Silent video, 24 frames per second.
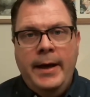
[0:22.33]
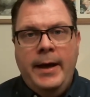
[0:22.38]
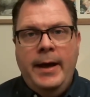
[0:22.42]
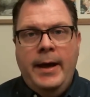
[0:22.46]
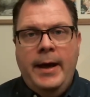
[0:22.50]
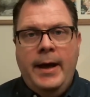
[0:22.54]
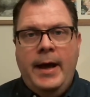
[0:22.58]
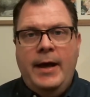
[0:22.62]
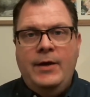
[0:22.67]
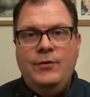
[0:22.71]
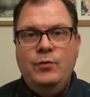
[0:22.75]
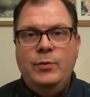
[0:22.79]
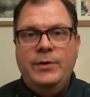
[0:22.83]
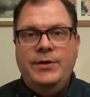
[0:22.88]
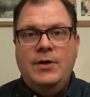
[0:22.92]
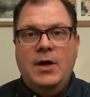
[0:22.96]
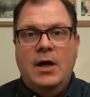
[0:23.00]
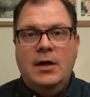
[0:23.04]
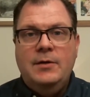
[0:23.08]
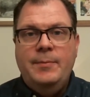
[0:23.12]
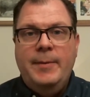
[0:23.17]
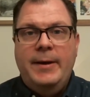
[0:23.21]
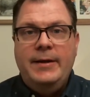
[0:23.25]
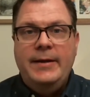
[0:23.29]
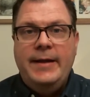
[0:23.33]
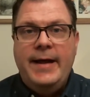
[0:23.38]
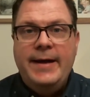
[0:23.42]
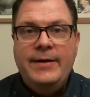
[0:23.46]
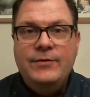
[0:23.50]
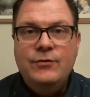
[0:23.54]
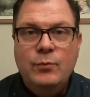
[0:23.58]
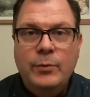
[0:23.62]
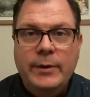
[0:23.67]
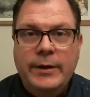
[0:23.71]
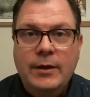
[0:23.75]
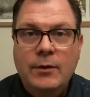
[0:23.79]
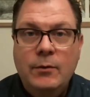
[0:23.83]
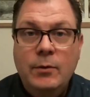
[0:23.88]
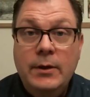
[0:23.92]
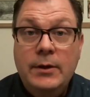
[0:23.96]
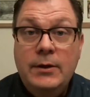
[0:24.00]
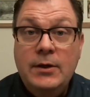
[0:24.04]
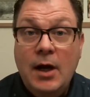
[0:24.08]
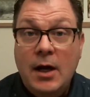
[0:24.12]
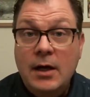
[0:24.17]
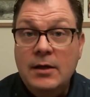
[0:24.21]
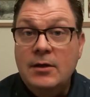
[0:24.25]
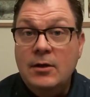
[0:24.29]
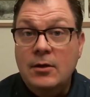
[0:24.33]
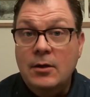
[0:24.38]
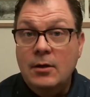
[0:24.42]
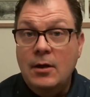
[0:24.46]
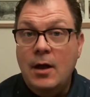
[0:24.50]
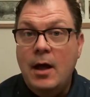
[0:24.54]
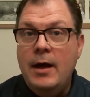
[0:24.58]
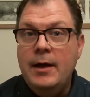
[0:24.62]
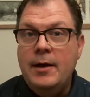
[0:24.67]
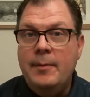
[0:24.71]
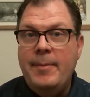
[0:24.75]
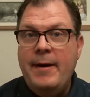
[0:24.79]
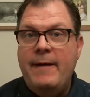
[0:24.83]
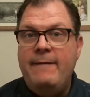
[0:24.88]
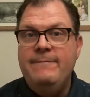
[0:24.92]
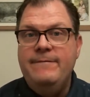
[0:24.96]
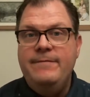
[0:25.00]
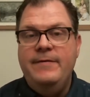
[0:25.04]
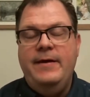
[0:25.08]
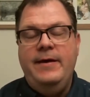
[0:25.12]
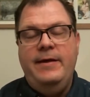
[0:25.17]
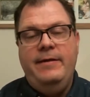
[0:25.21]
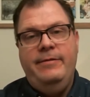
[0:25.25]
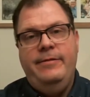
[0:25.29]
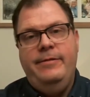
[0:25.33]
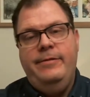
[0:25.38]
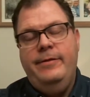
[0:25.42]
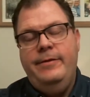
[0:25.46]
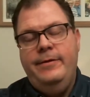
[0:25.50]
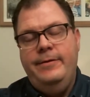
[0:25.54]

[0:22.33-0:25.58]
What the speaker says: As we talked about last week, we talked a lot about faith.